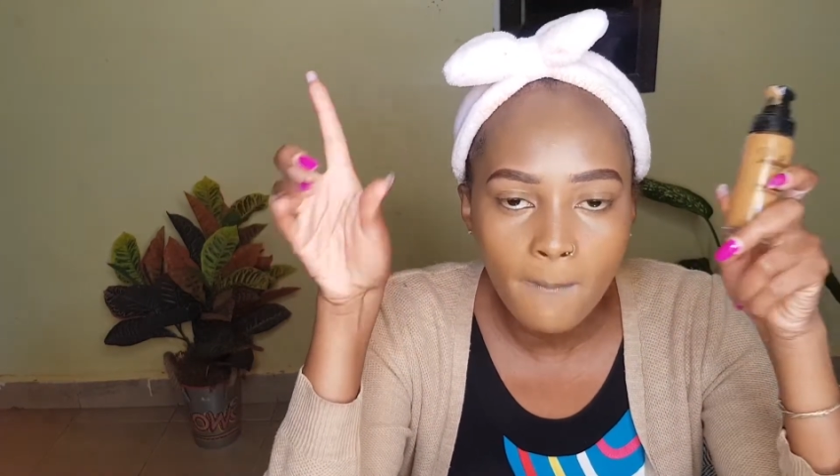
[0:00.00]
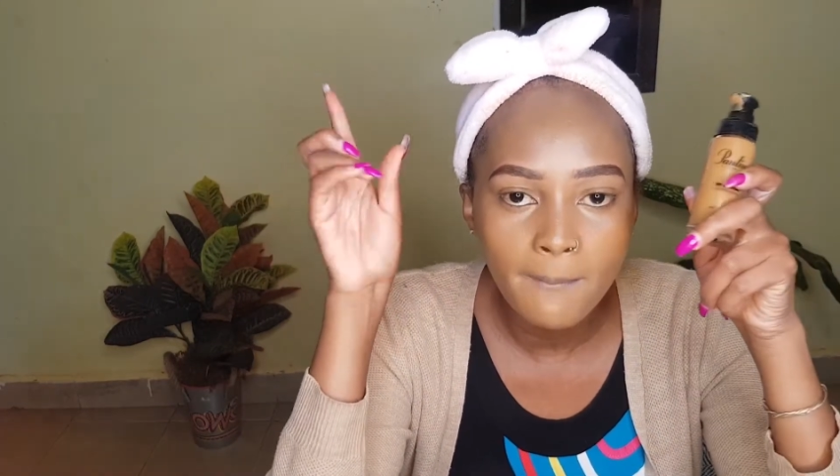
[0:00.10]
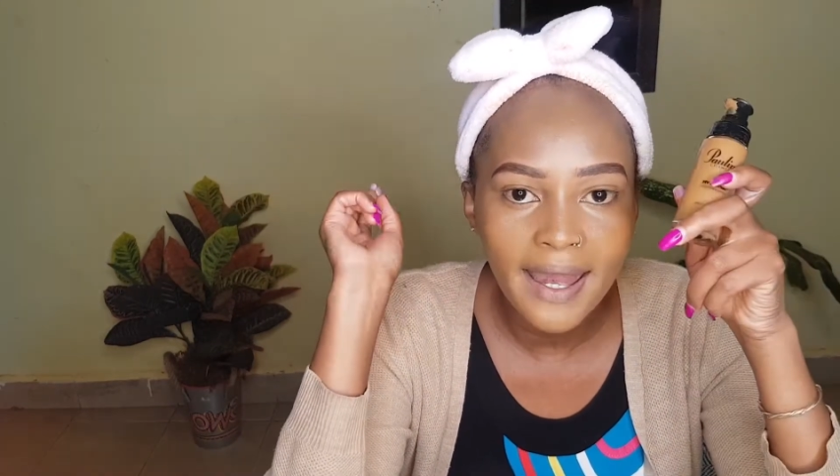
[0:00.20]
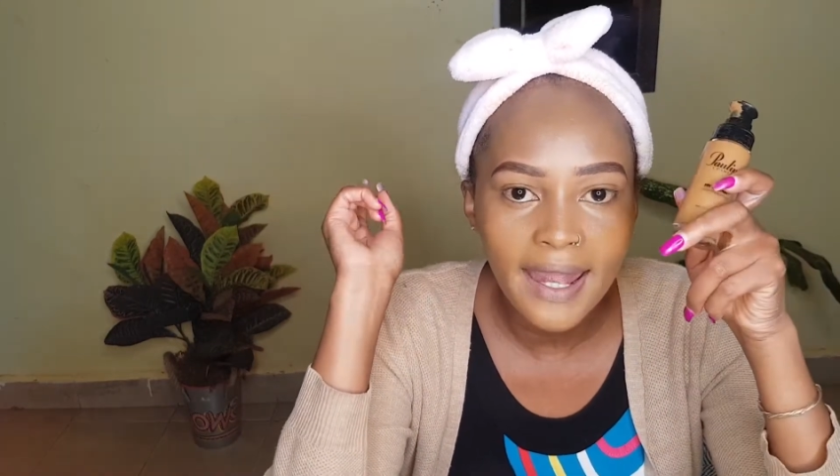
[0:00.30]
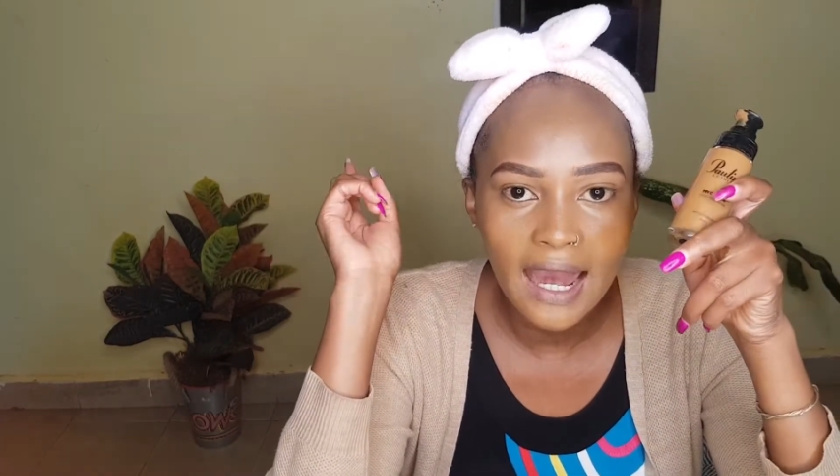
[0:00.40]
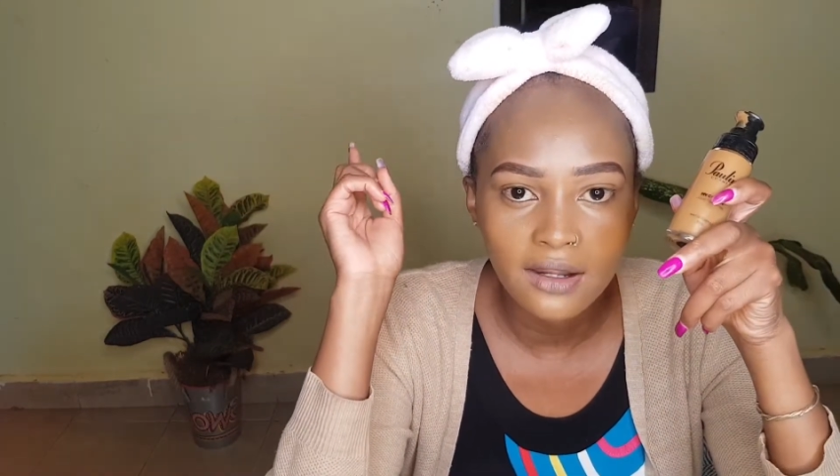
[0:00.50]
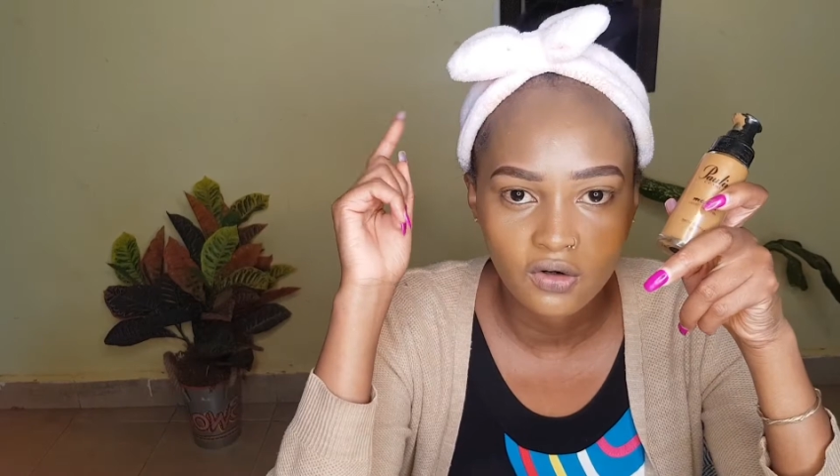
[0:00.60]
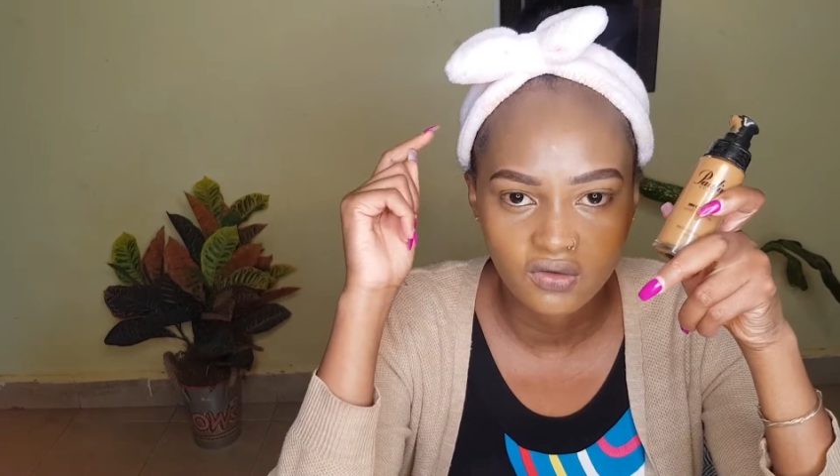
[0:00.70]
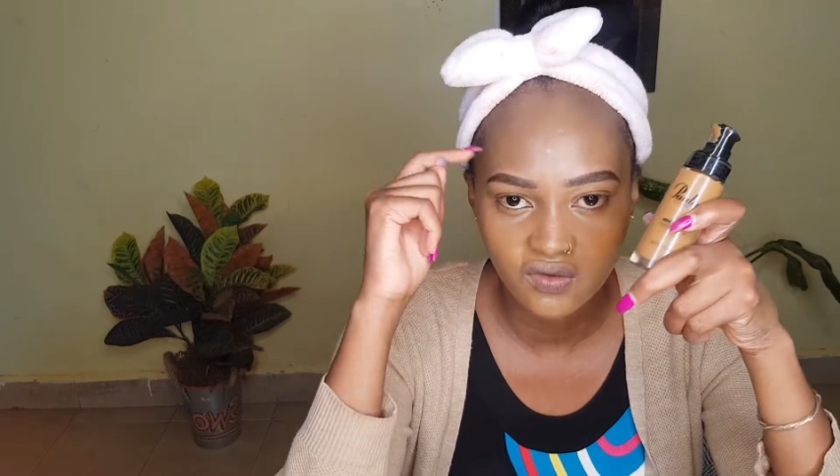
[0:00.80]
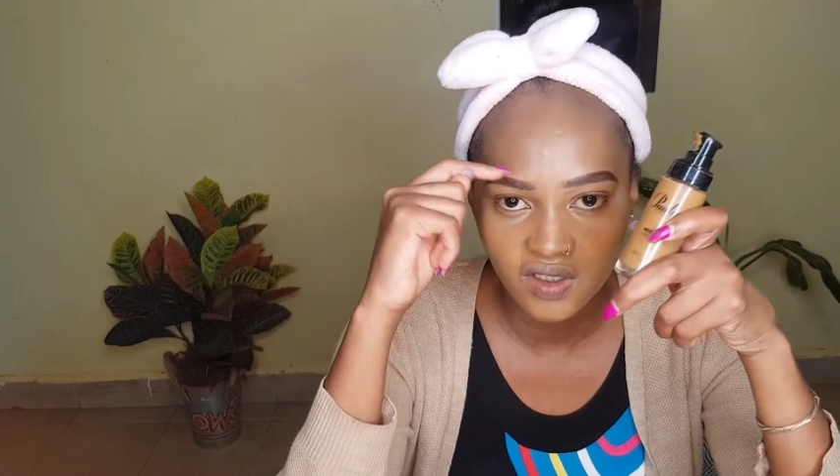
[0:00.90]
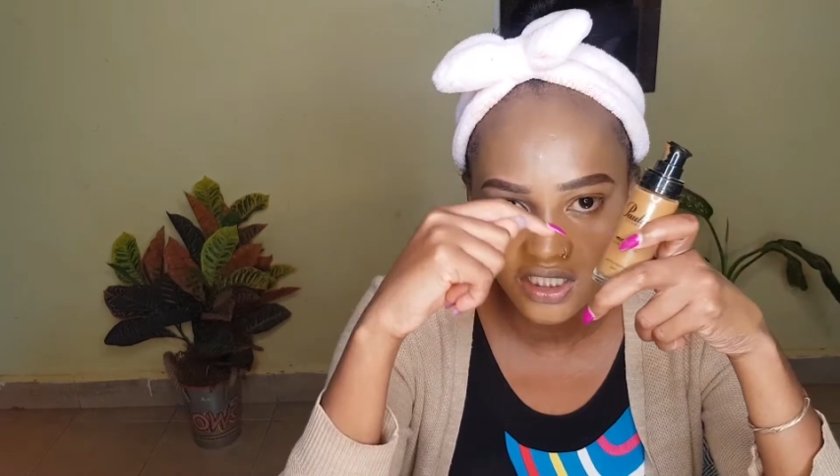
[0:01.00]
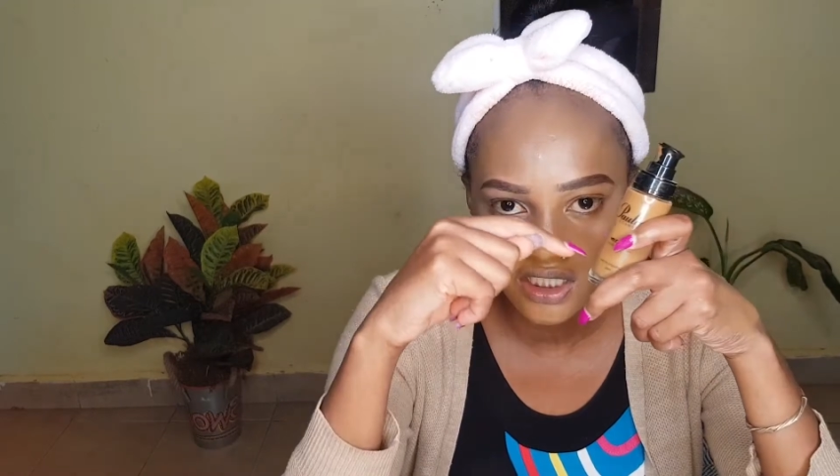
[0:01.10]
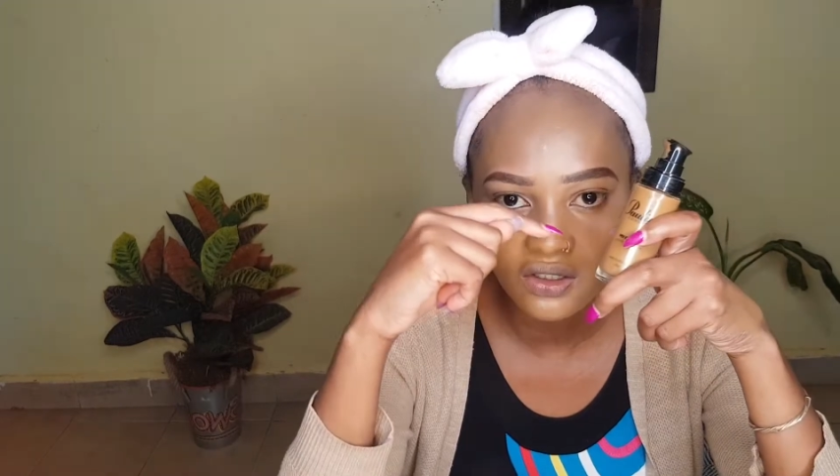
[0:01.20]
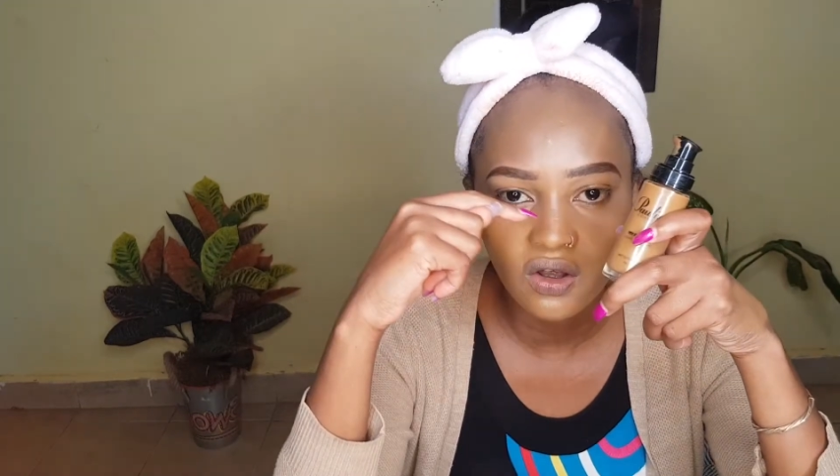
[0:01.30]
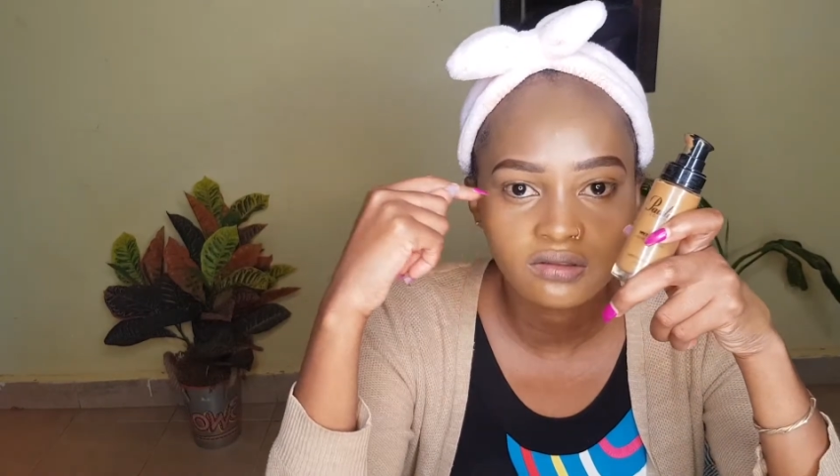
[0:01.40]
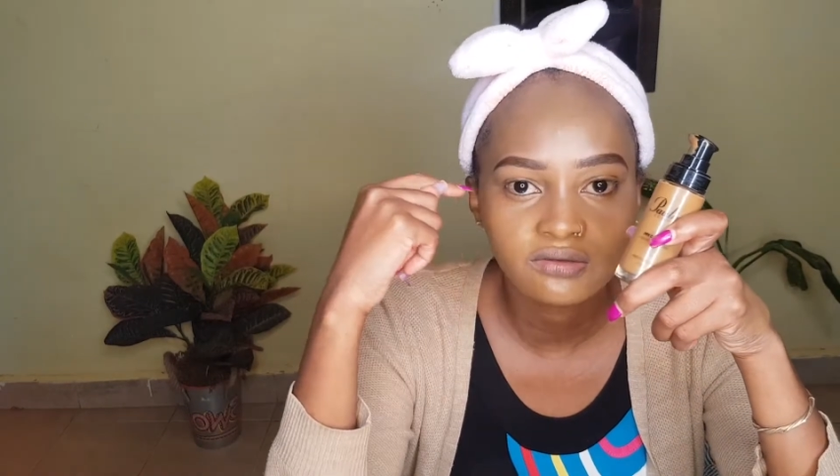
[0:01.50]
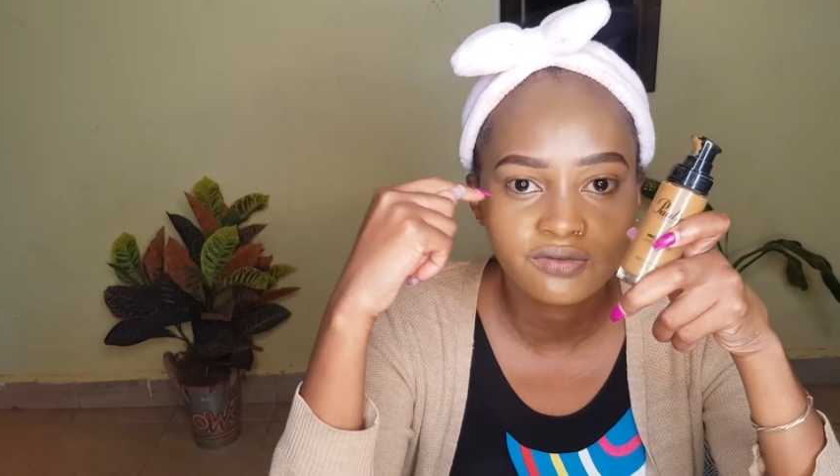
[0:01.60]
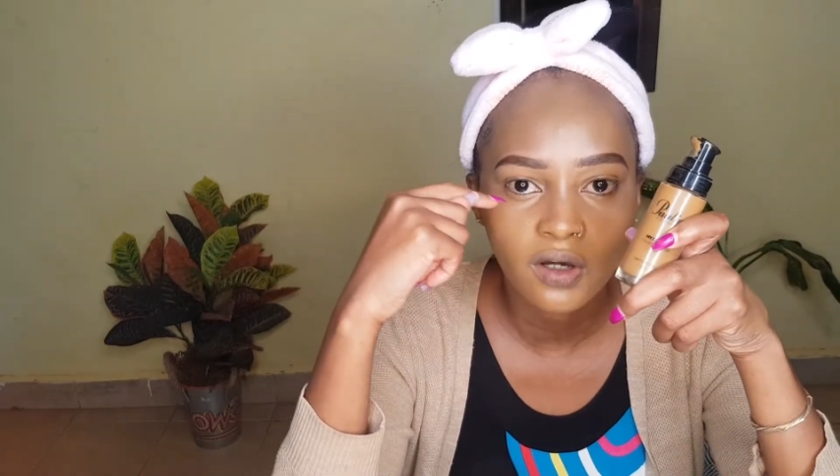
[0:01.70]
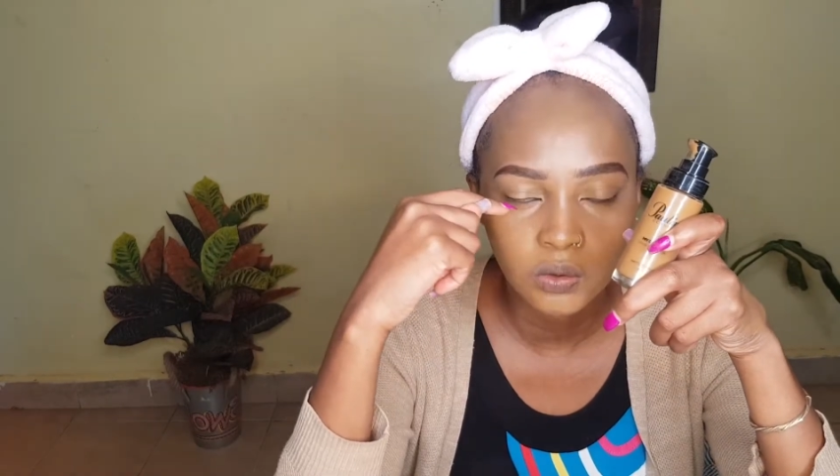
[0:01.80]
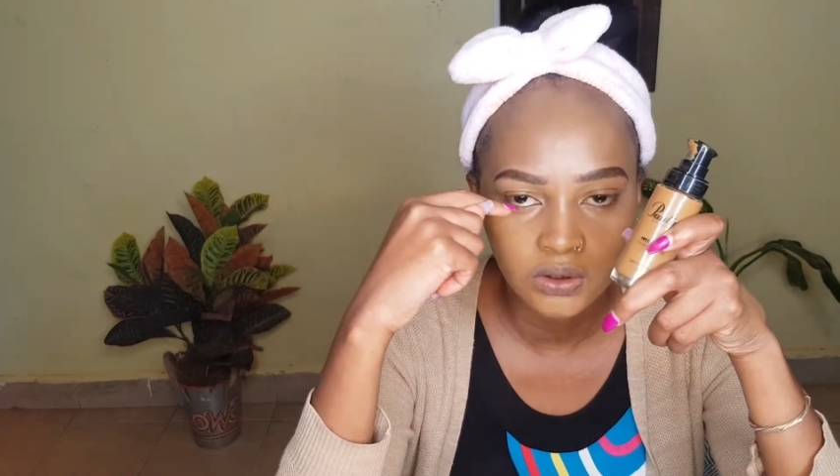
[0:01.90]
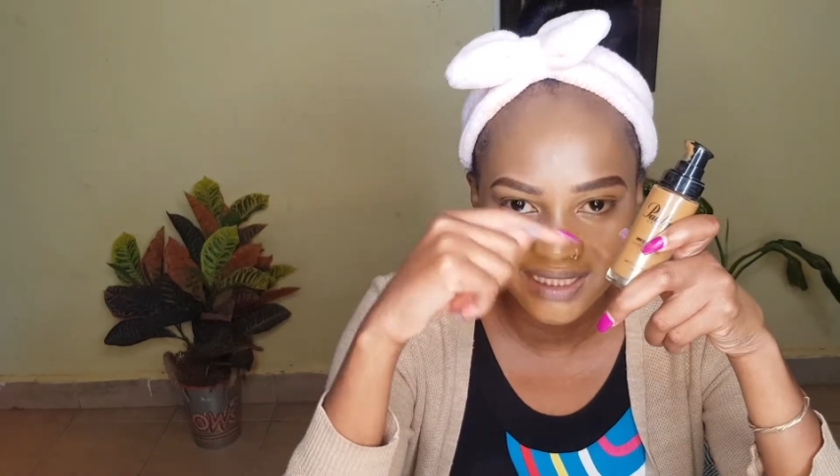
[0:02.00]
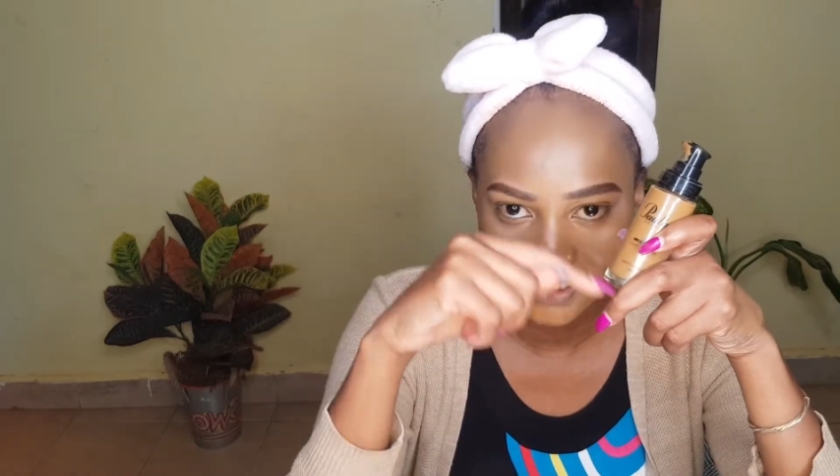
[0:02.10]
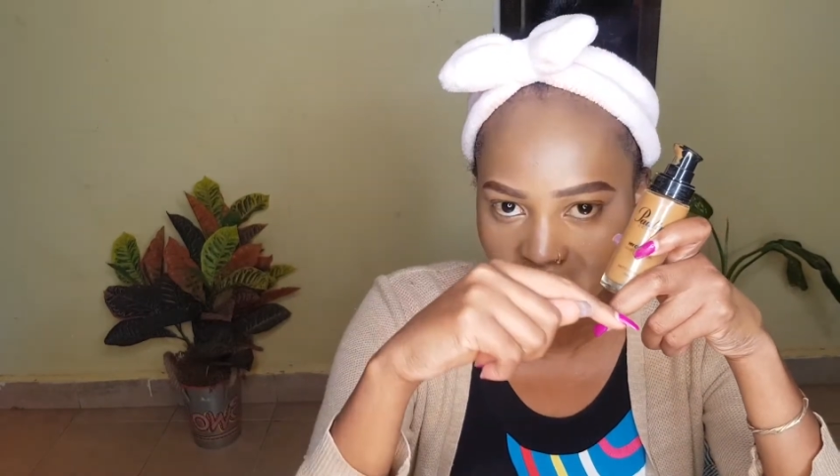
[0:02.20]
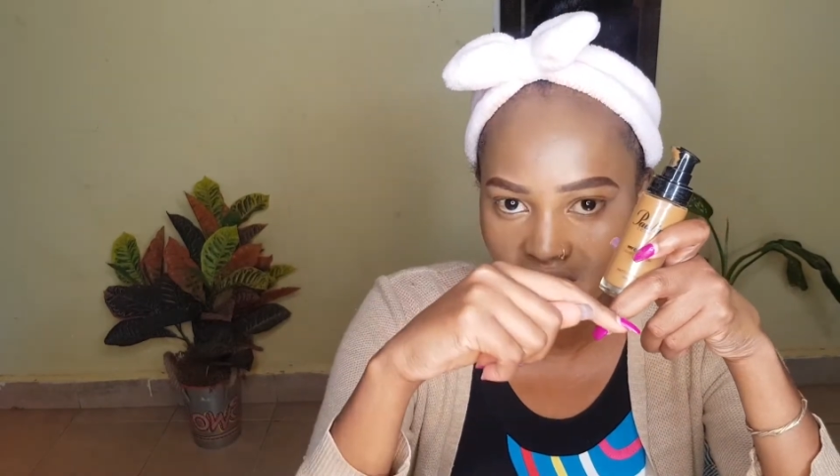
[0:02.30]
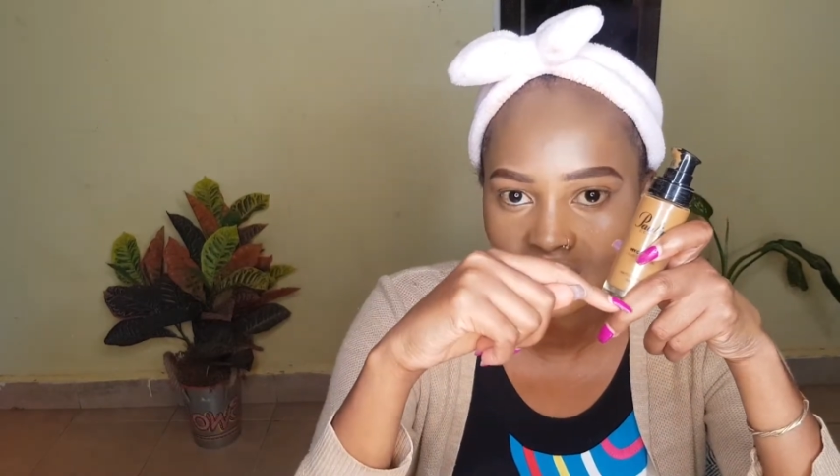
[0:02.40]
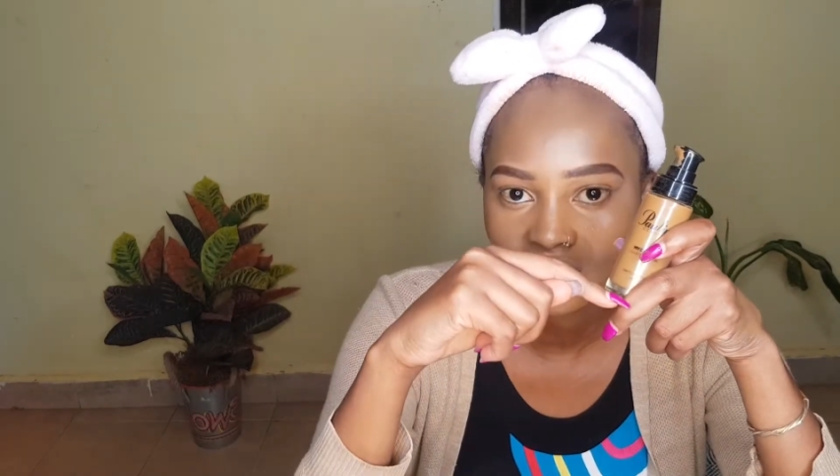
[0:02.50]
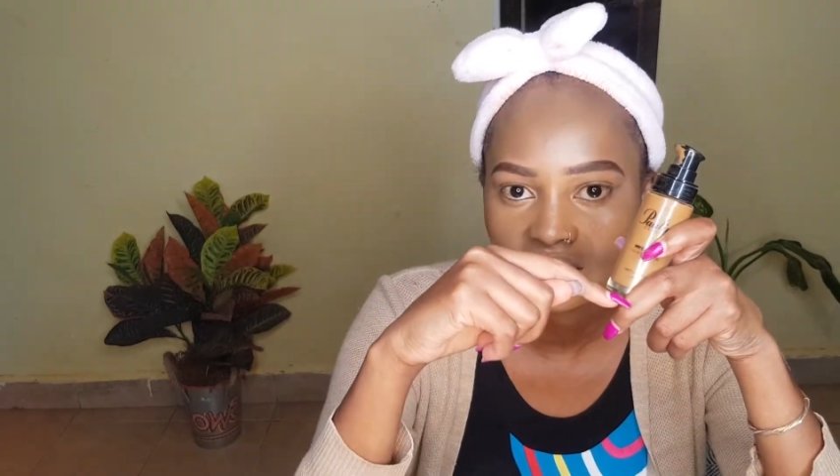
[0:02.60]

buy an original foundation.